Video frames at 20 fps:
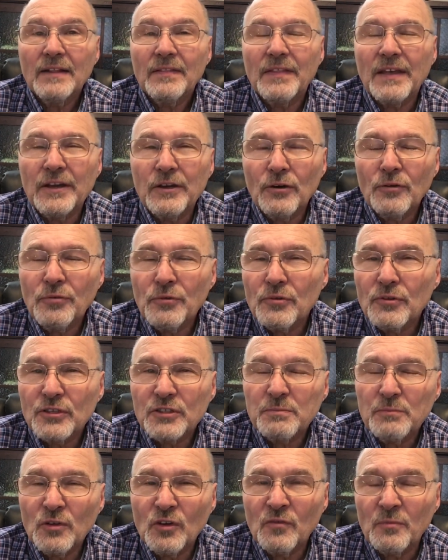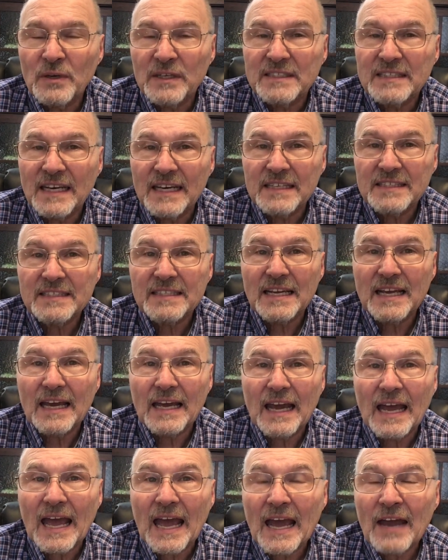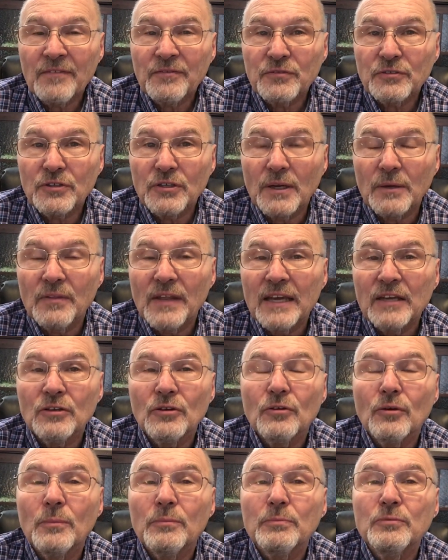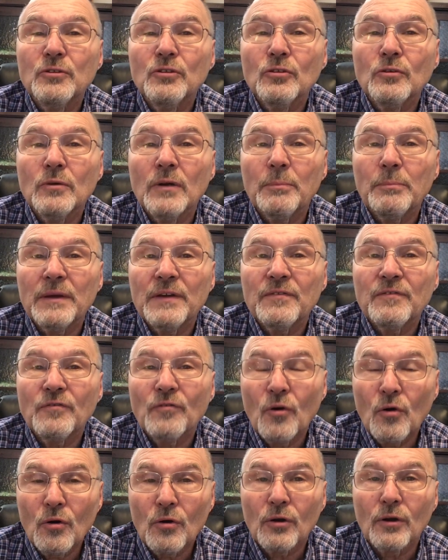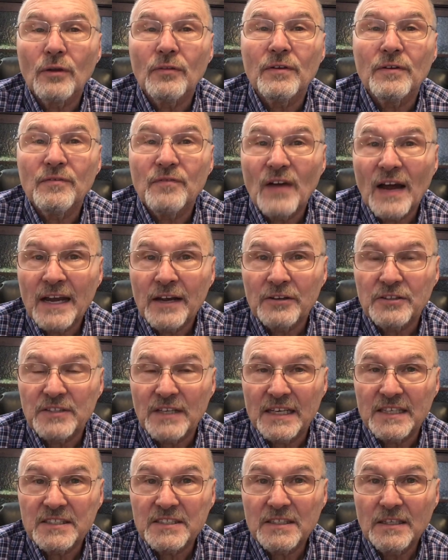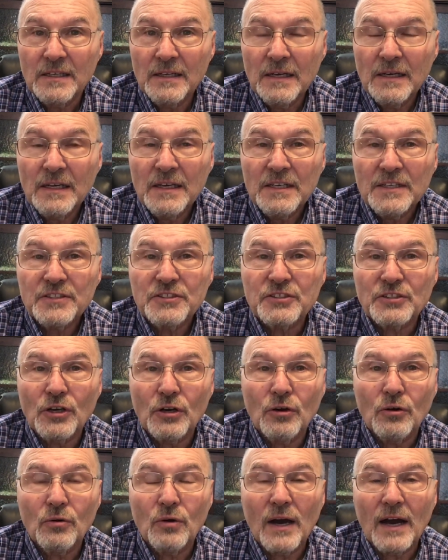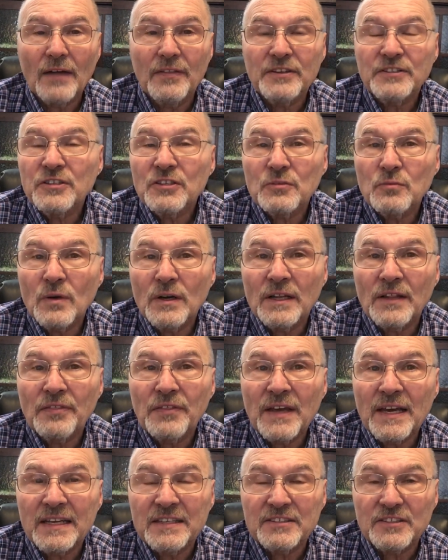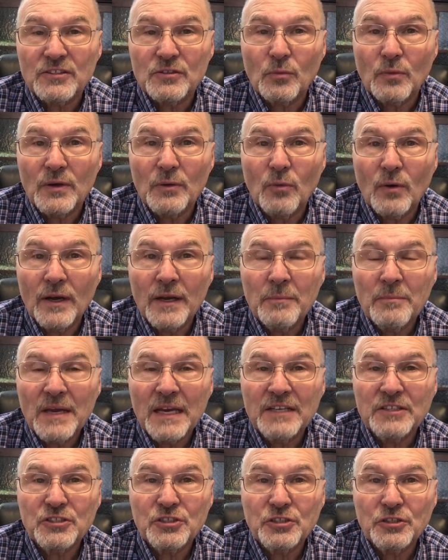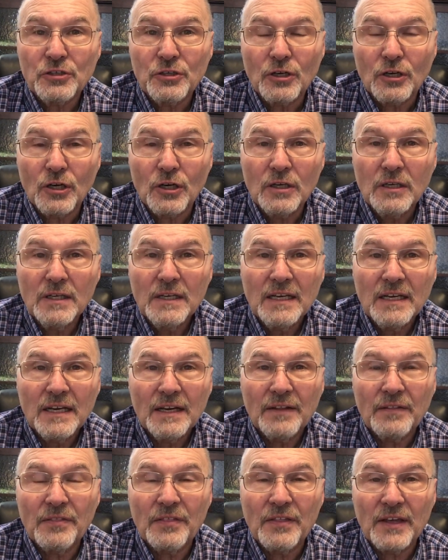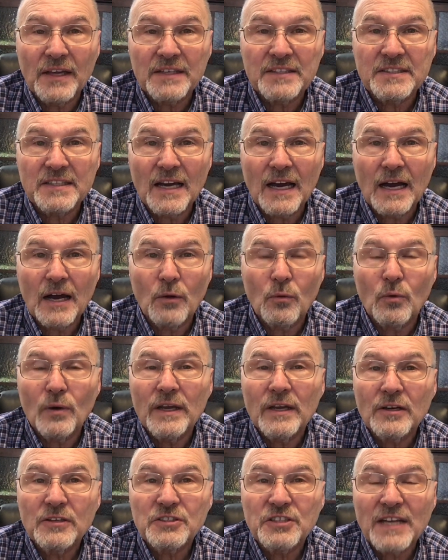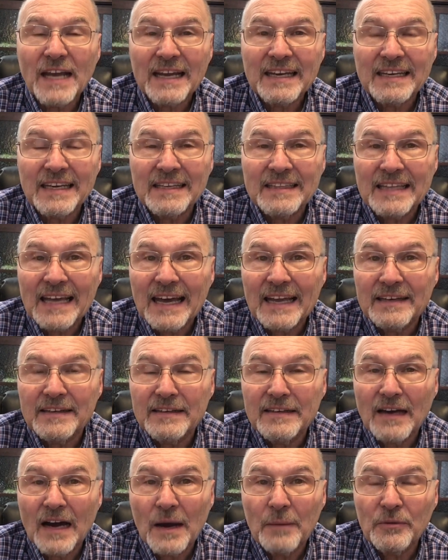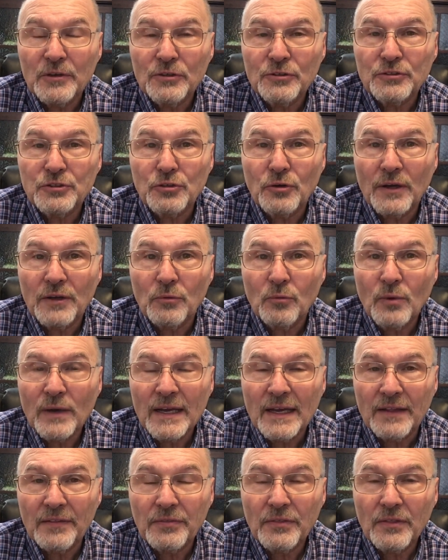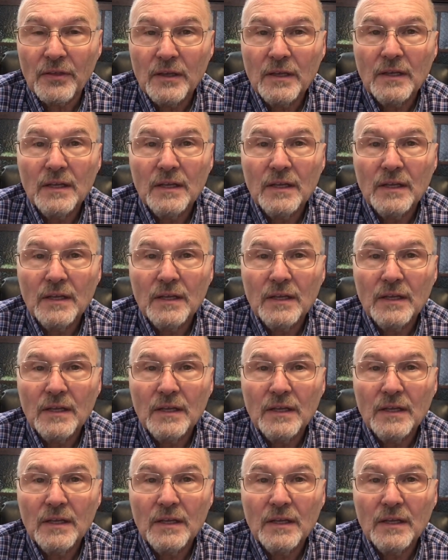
They go through this movement test after they do it before the fire test. So this is one of the things is we want to make sure that we are checking that nominal joint width.